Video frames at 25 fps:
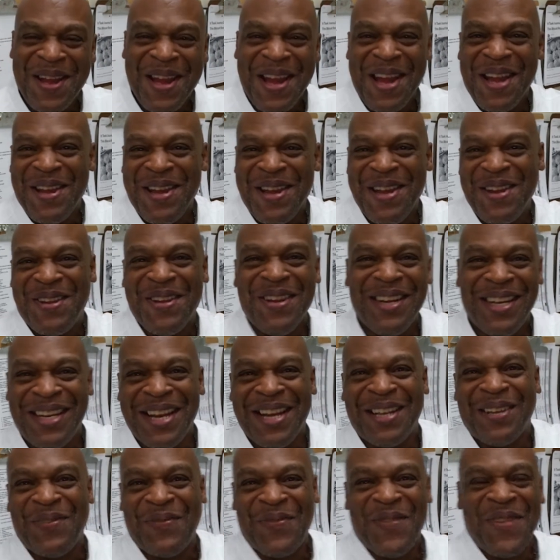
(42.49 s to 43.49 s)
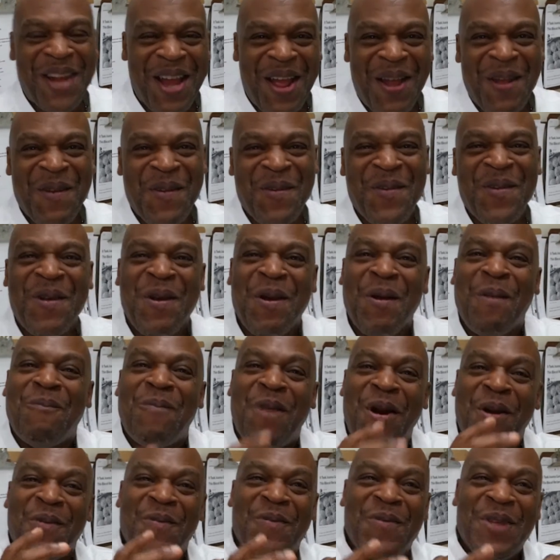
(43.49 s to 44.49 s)
and he couldn't get his foot out
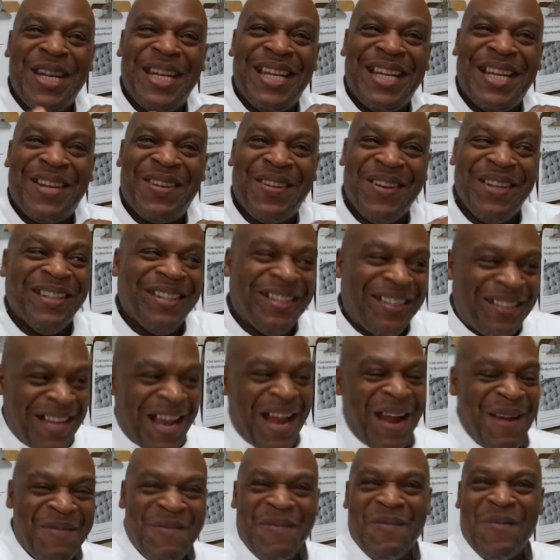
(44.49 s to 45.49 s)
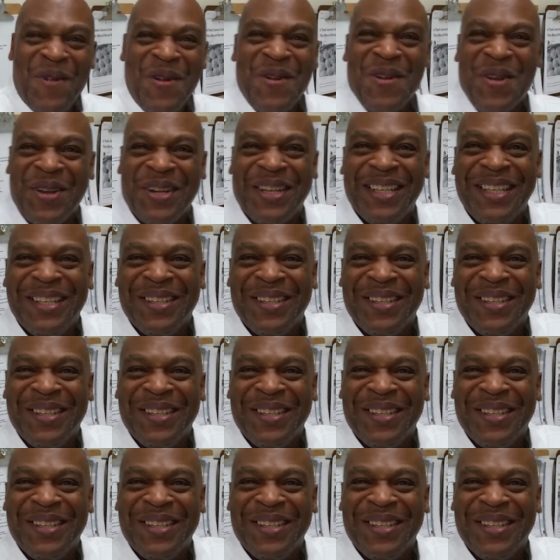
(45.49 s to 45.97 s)
but we couldn't stop work